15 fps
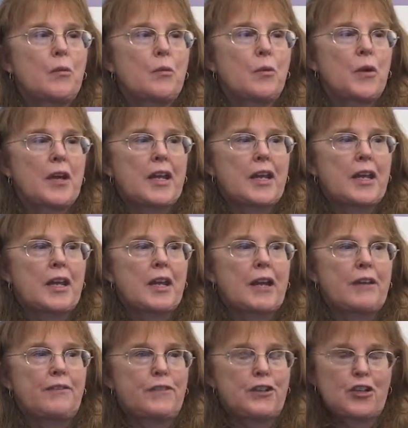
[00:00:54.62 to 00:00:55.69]
When
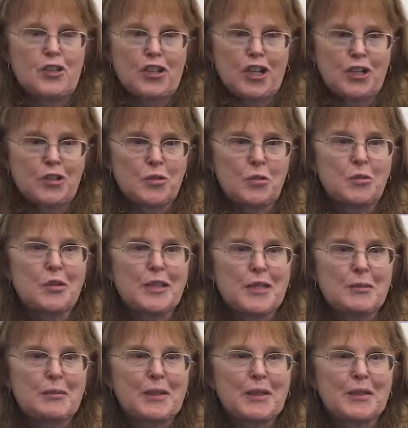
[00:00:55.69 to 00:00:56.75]
I finished high school, I
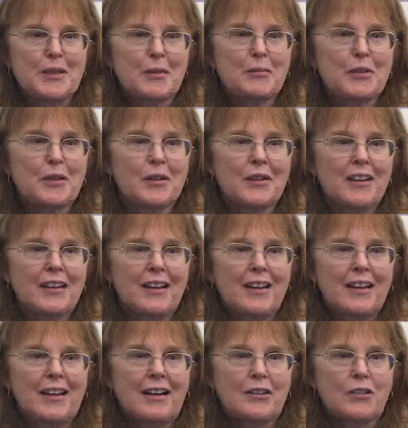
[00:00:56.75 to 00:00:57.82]
spent a summer
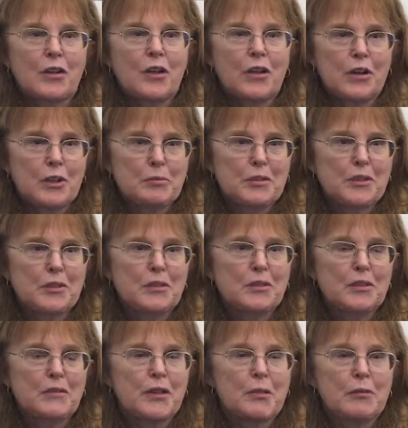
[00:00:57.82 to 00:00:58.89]
under the
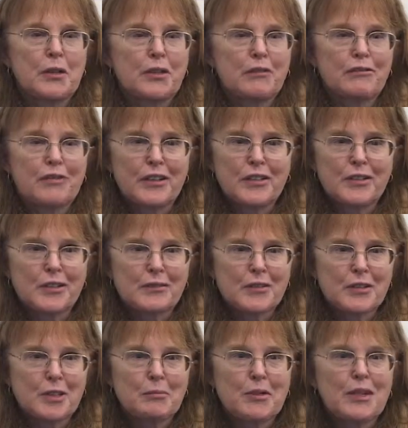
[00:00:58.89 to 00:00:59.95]
auspices of the American Friends
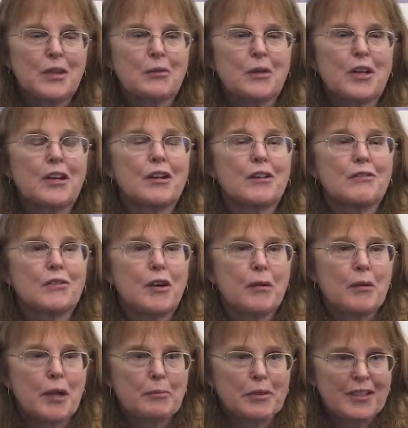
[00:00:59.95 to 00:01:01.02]
Service Committee working on a
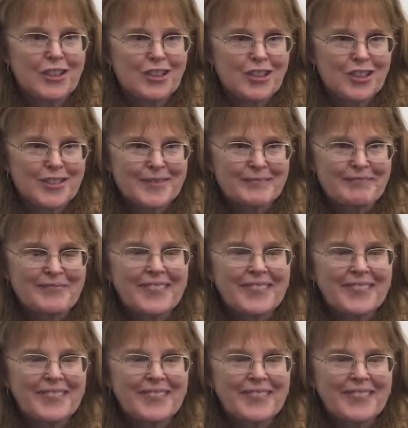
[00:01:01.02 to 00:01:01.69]
farm in Appalachia.